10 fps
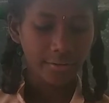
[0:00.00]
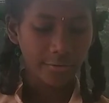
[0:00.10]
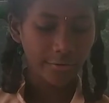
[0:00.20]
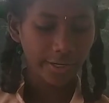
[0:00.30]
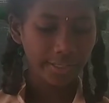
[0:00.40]

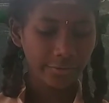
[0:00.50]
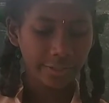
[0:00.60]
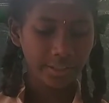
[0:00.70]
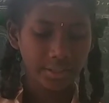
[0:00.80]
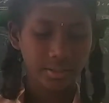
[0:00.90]
fed
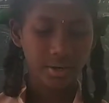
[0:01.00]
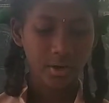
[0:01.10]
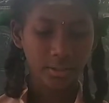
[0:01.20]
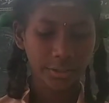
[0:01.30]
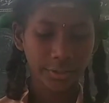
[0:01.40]
with
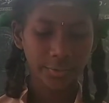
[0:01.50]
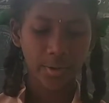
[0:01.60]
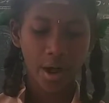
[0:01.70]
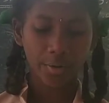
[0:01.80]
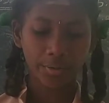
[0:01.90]
coal,
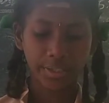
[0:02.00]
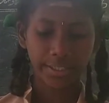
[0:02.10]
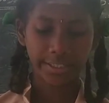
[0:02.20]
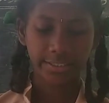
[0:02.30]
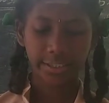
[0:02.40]
throughout
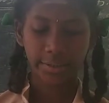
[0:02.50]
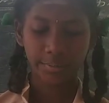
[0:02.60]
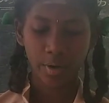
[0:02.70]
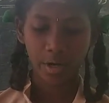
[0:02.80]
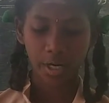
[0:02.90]
its
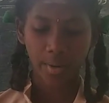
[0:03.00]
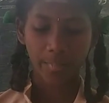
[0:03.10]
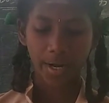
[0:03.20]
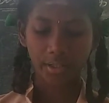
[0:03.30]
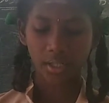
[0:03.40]
smoke
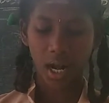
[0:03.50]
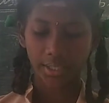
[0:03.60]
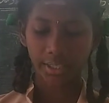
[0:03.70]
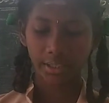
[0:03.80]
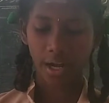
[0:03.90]
upon
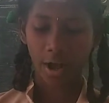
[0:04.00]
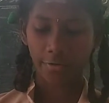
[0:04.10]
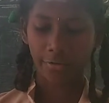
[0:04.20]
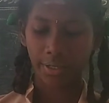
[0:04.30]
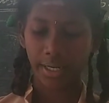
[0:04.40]
cotton,
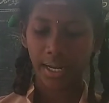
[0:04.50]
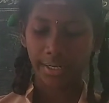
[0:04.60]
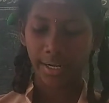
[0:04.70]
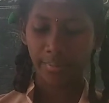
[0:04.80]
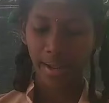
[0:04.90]
coffee,
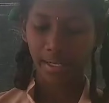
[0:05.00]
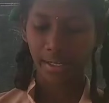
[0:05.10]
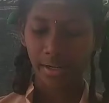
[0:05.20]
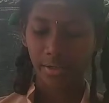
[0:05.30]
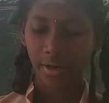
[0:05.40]
nutmeg,
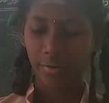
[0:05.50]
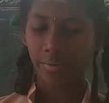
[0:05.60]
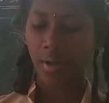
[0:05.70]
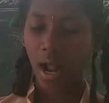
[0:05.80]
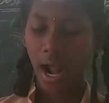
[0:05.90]
clove,
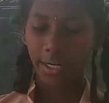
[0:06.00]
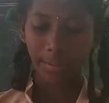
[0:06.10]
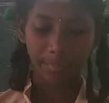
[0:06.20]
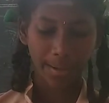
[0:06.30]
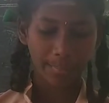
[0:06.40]
and
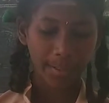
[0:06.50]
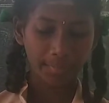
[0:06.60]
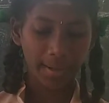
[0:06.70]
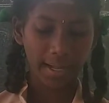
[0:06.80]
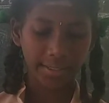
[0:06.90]
pepper
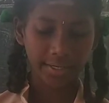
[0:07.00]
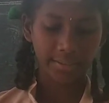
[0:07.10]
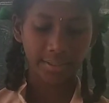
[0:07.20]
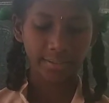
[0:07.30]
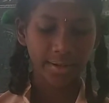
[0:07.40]

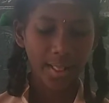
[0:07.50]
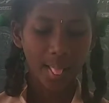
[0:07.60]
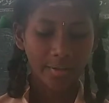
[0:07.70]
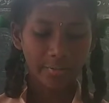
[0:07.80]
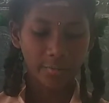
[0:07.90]
plantation,
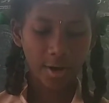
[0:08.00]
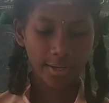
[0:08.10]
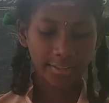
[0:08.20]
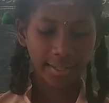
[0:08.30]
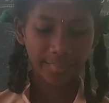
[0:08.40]

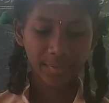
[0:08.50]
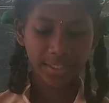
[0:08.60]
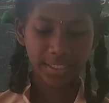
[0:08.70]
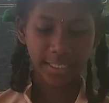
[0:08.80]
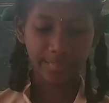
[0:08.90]
while the
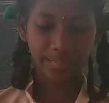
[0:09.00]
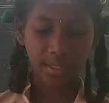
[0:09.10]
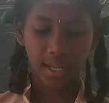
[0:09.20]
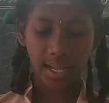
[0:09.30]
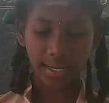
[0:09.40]
stream
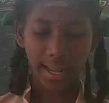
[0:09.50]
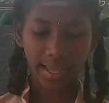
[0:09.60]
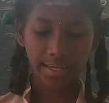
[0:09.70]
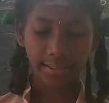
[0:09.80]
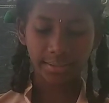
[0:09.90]

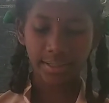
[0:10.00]
carried